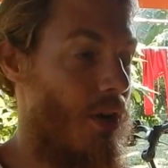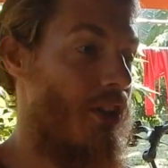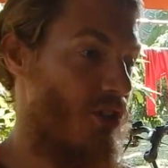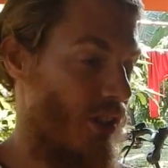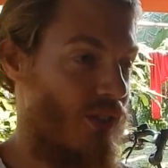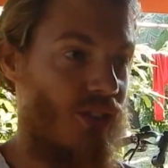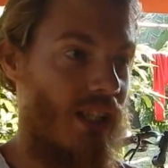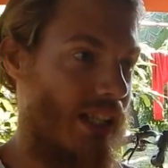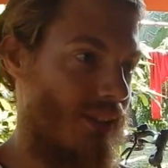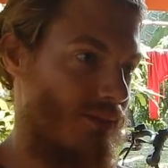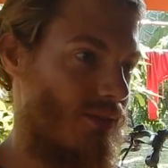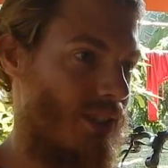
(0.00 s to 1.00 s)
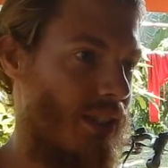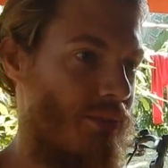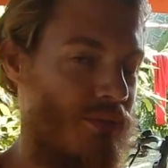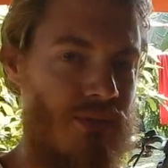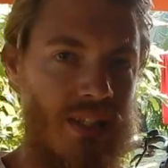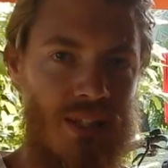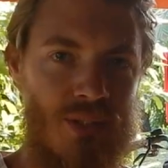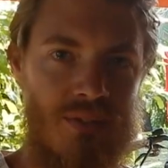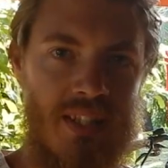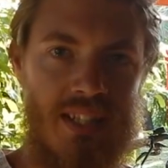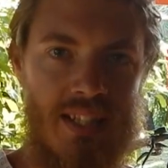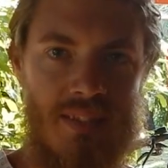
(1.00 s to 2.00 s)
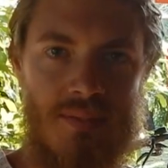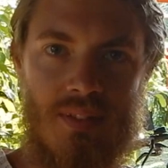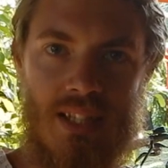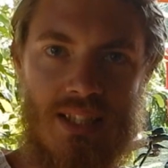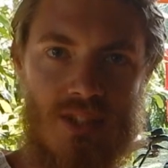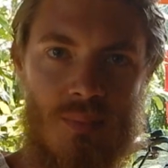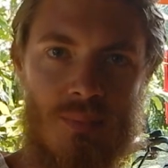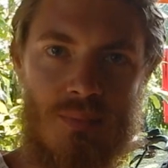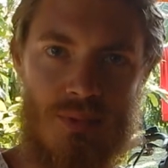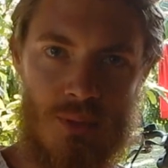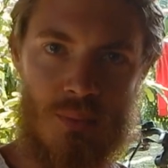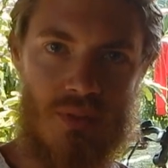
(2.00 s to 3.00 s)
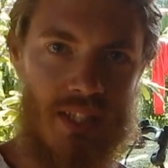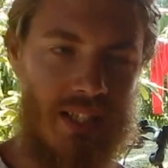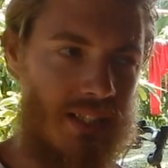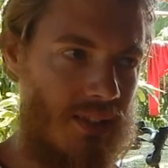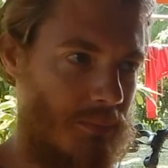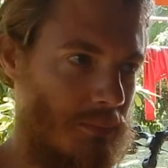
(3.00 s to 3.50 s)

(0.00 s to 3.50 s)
in general I give Ayurveda like some credit.